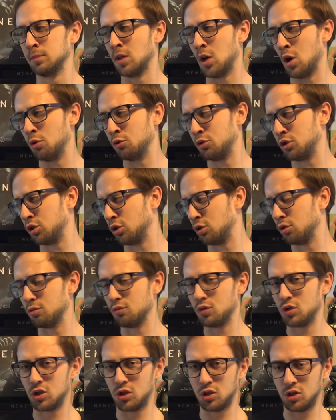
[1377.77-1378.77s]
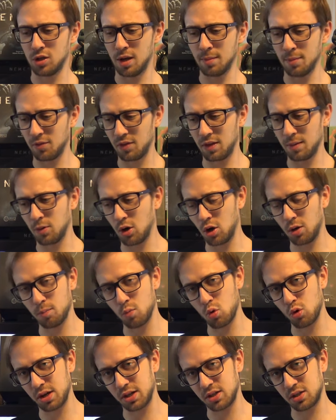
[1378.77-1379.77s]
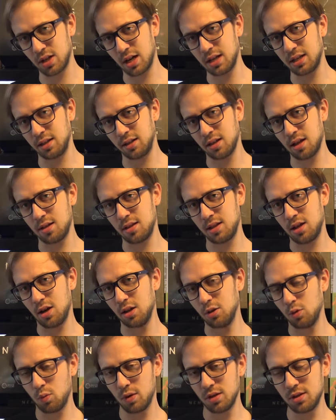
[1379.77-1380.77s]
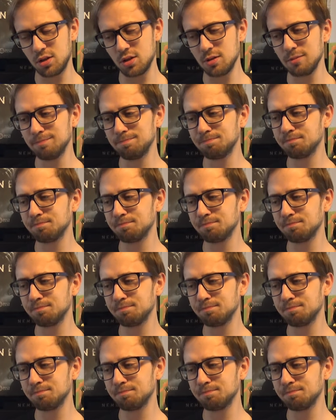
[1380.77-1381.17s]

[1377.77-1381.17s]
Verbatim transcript: also, some of them are more exciting than the other ones.